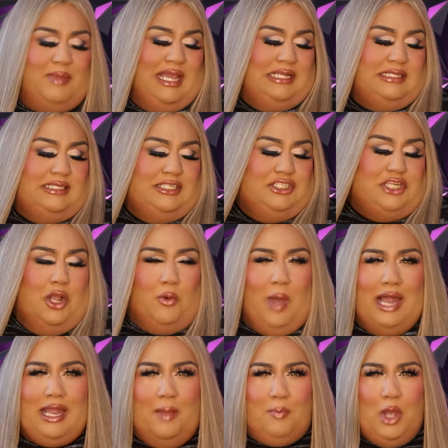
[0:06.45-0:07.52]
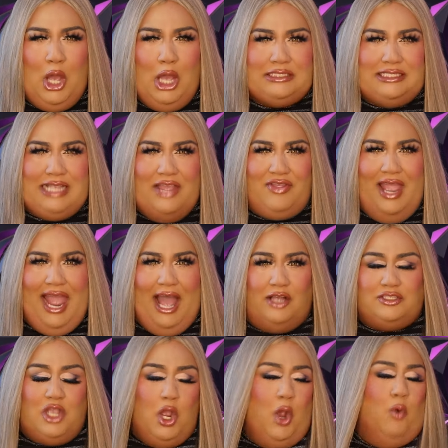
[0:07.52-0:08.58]
Miss Joelapuss in the
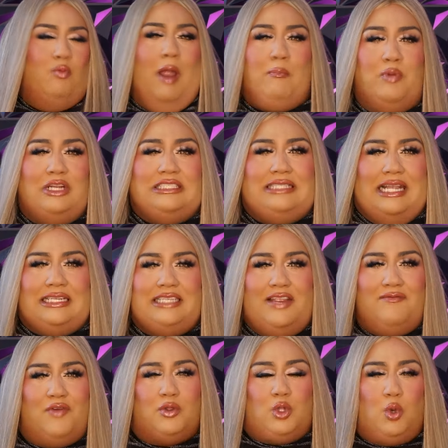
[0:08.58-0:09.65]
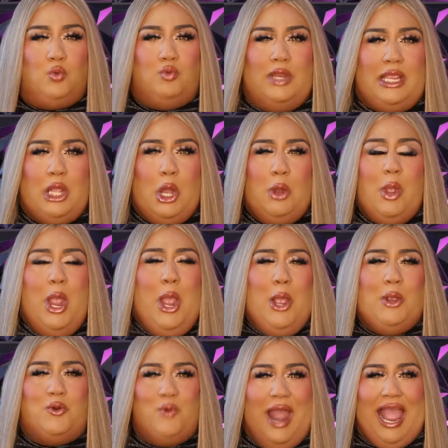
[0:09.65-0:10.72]
house, representing for the Rio
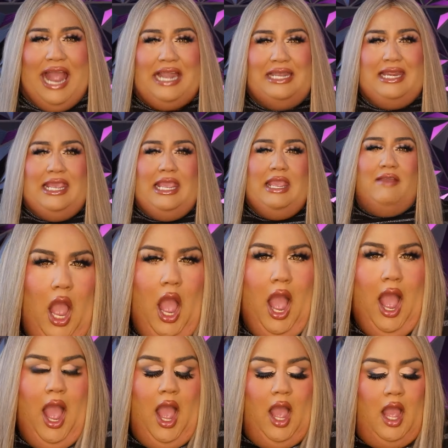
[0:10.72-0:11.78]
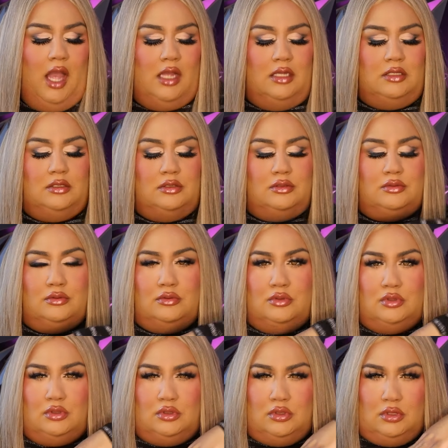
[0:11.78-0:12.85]
Grande Valley, honey.
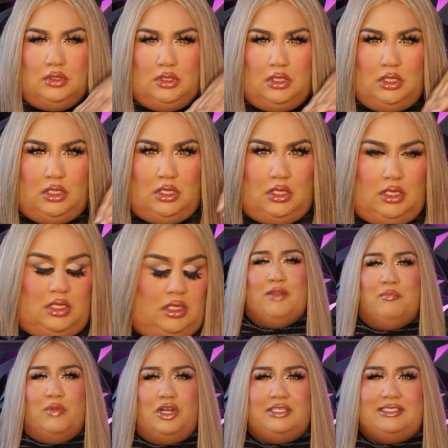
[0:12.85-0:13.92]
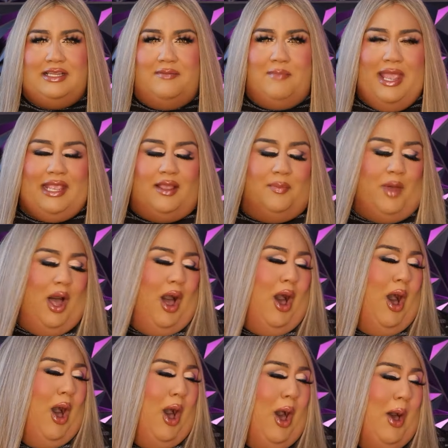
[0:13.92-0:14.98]
Look, I've been immersed in makeup
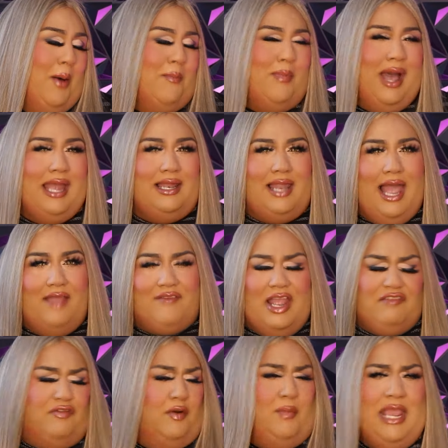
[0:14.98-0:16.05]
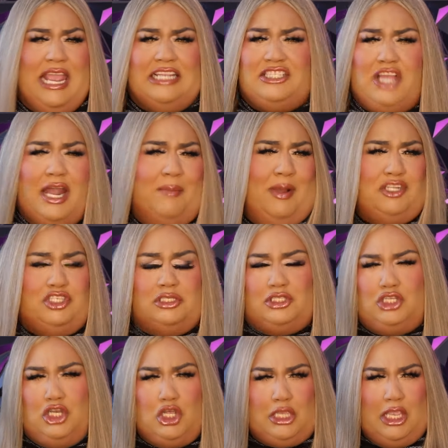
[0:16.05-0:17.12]
all my life. And for me, it's not about
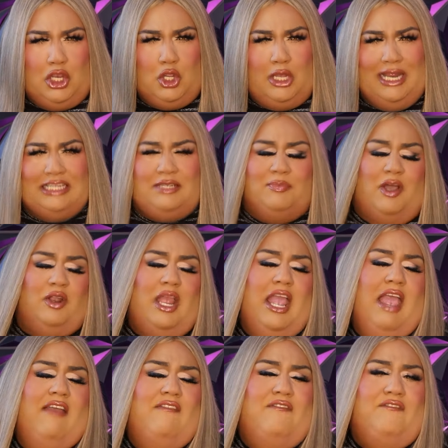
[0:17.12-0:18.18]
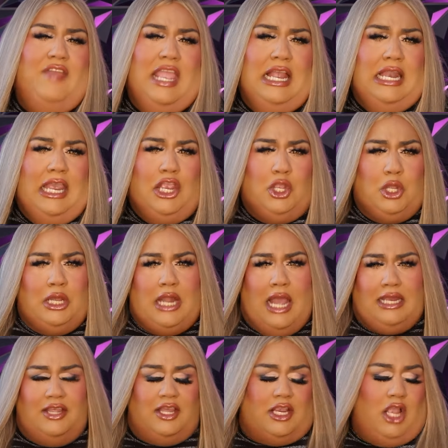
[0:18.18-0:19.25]
just looking good. It's about feeling good,
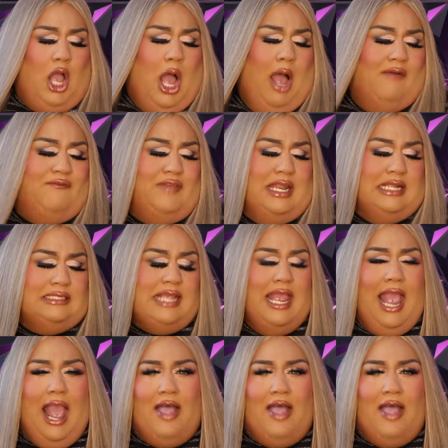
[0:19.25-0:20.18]
honey, the confidence.